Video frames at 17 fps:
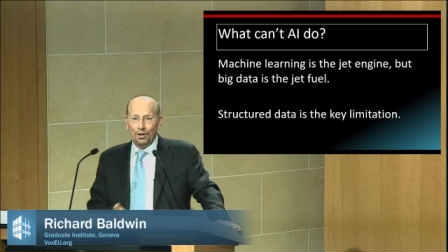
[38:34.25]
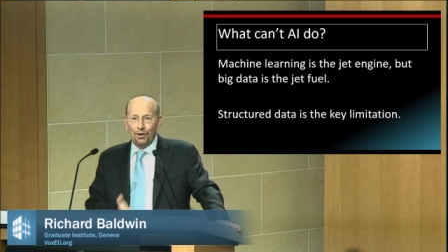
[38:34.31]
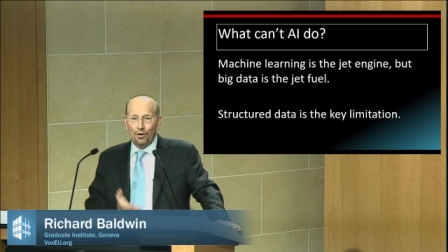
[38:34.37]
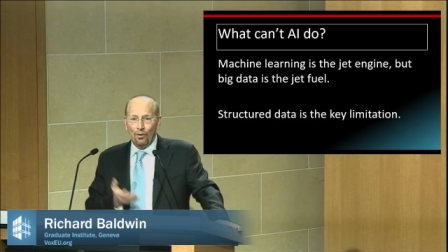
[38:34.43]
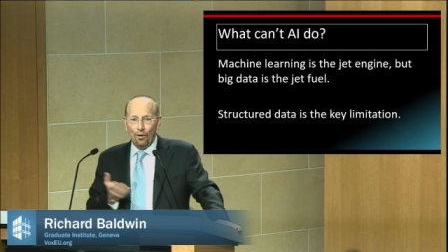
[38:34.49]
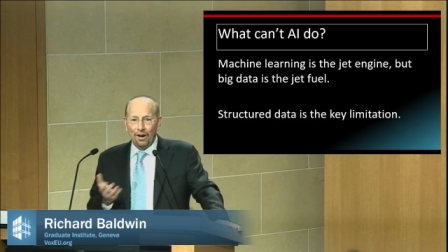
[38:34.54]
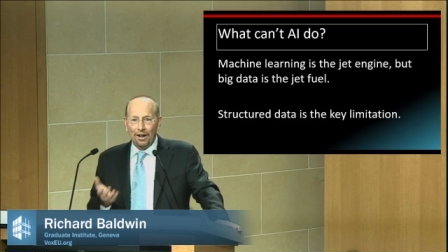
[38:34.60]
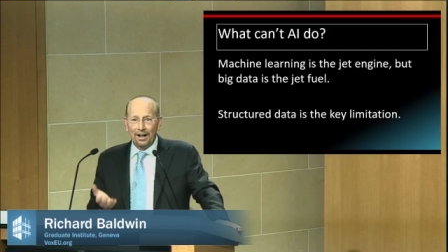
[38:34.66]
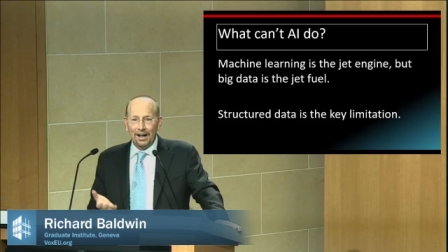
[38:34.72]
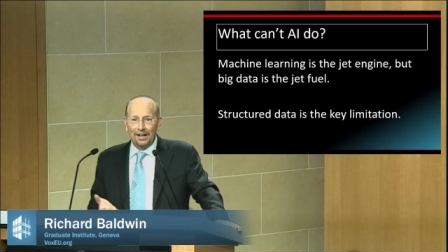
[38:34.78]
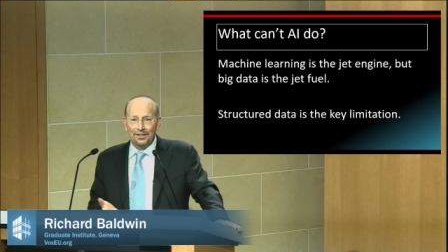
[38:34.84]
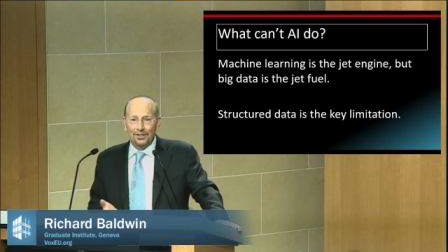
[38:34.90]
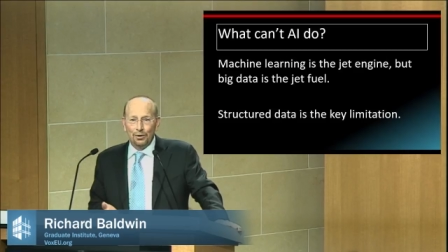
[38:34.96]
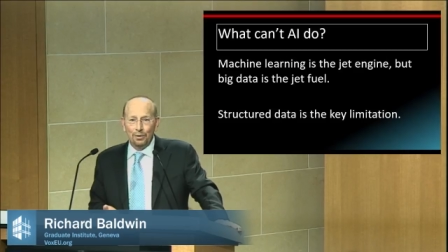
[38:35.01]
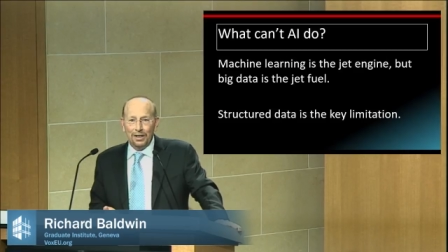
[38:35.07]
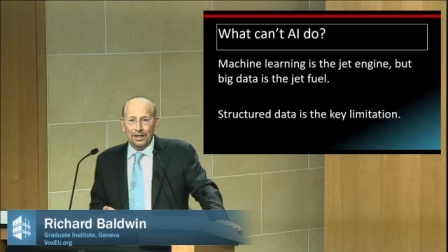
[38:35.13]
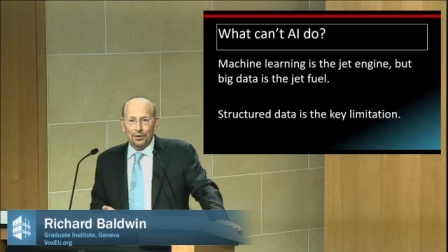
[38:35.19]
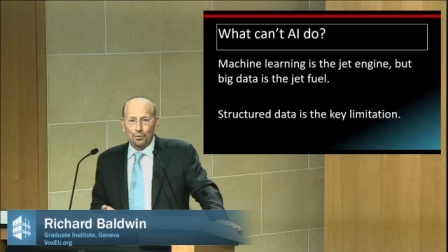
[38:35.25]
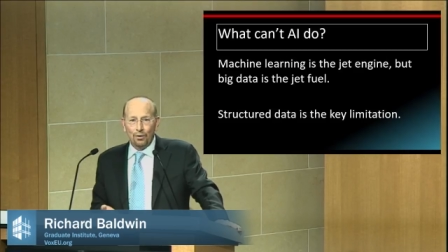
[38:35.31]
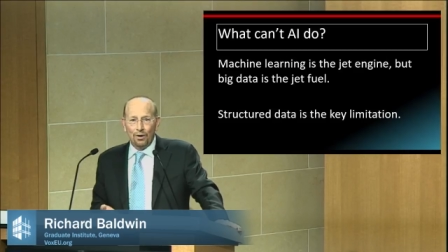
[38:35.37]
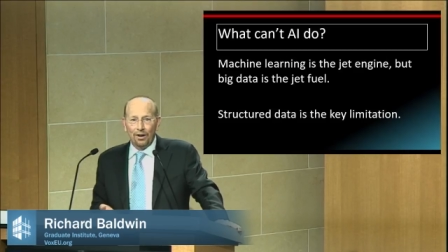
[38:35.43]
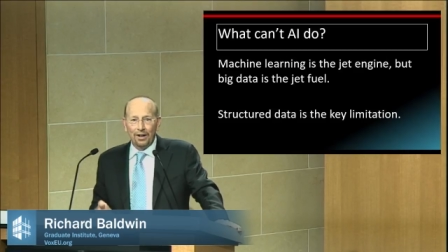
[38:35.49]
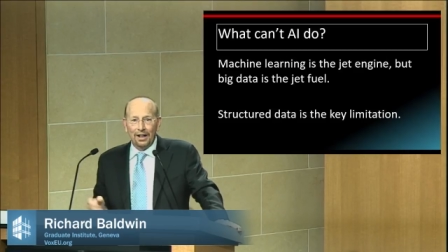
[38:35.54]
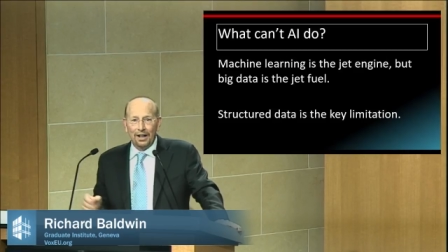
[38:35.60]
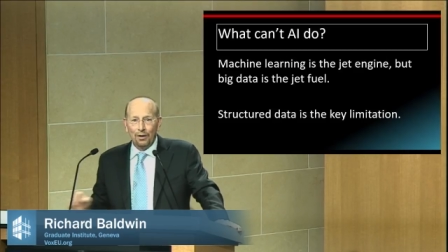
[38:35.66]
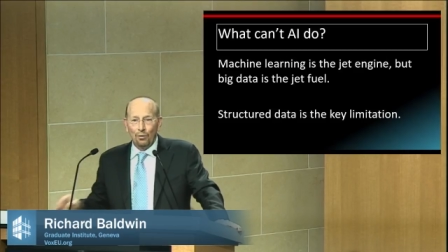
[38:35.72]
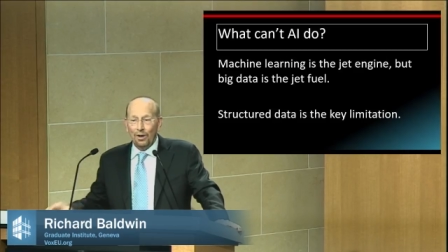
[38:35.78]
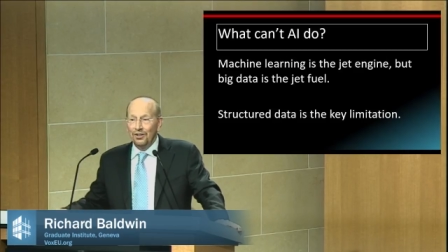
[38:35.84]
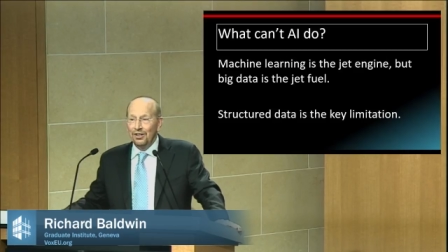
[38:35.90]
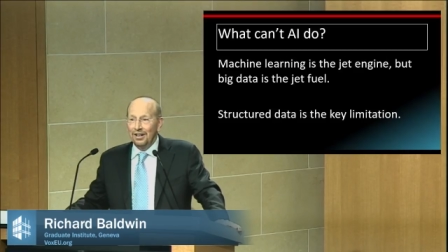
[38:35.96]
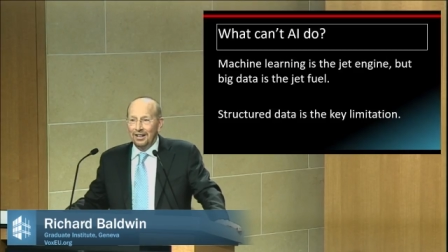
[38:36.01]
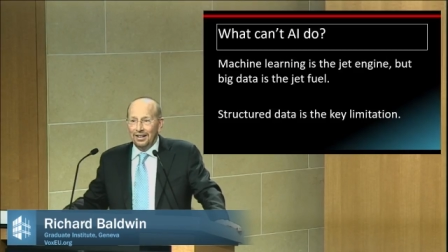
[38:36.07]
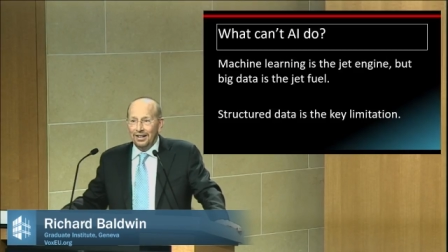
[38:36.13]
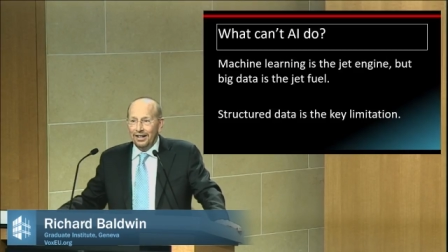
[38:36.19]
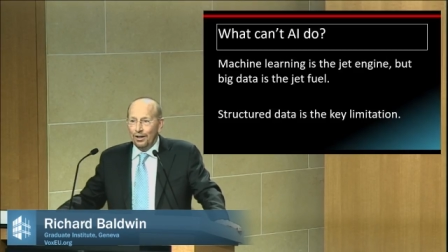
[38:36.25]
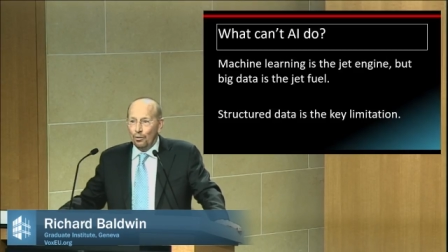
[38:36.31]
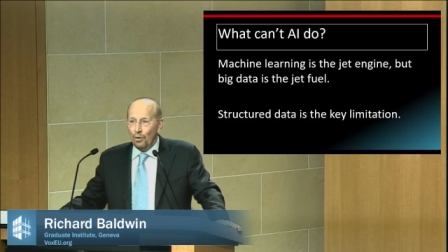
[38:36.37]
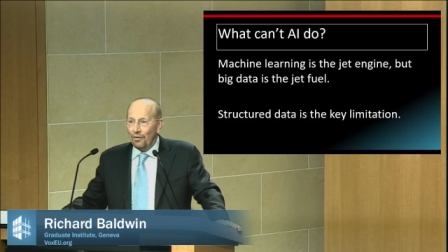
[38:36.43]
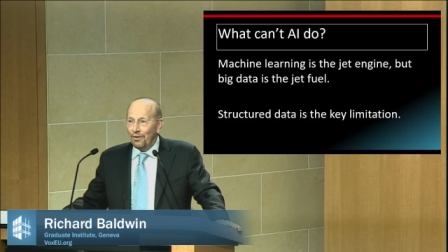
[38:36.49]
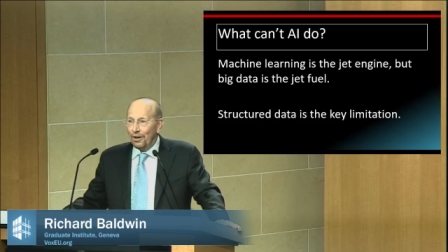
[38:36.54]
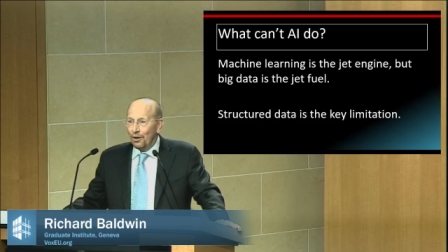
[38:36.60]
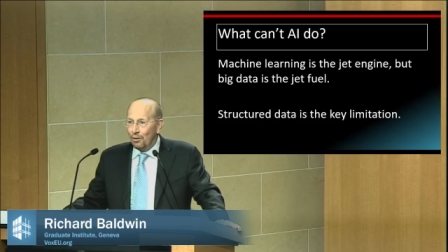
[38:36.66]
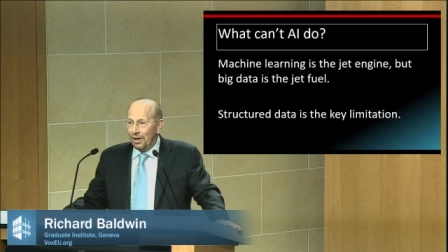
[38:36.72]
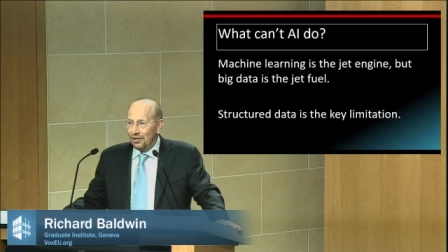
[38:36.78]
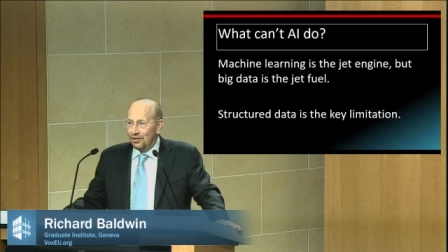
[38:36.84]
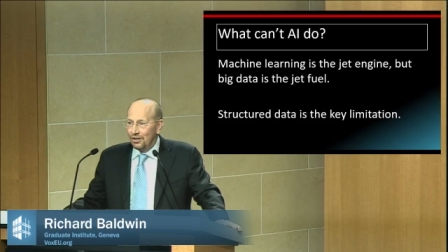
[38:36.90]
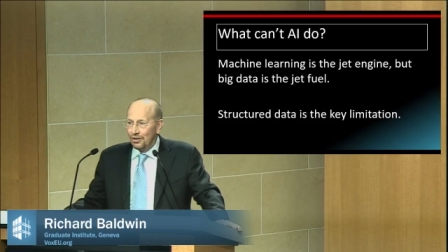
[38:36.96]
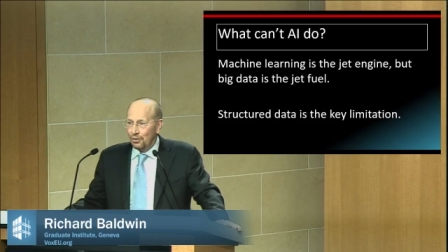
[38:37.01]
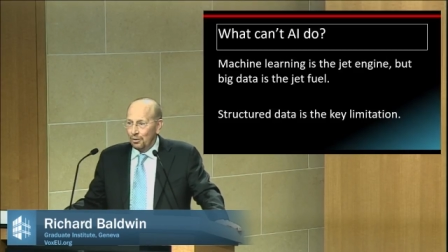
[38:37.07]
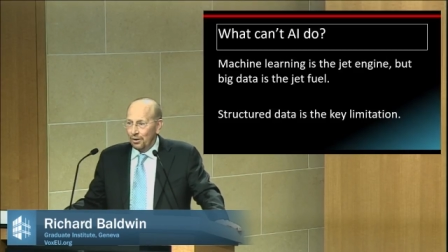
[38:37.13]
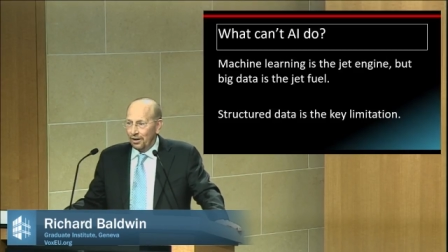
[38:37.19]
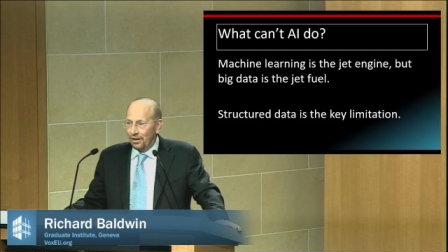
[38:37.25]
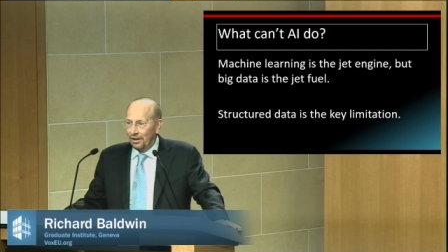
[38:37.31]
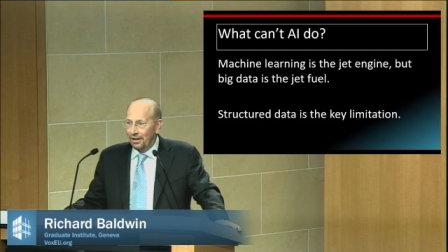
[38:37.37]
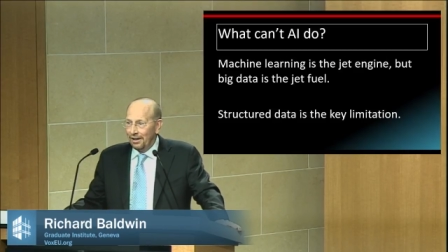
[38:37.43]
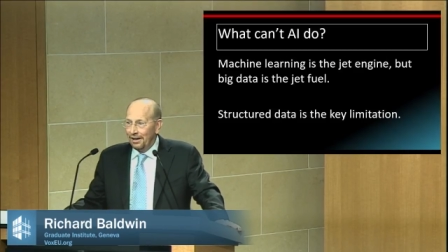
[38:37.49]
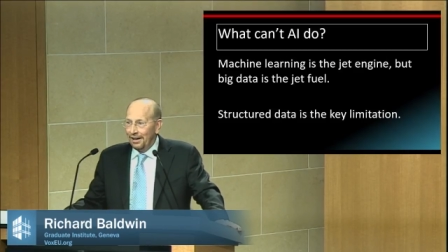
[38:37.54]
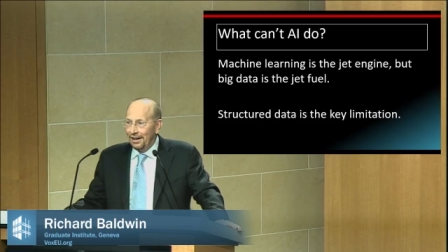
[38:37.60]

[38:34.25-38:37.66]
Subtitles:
you know, organize the week's work and it wasn't clear what the questions were?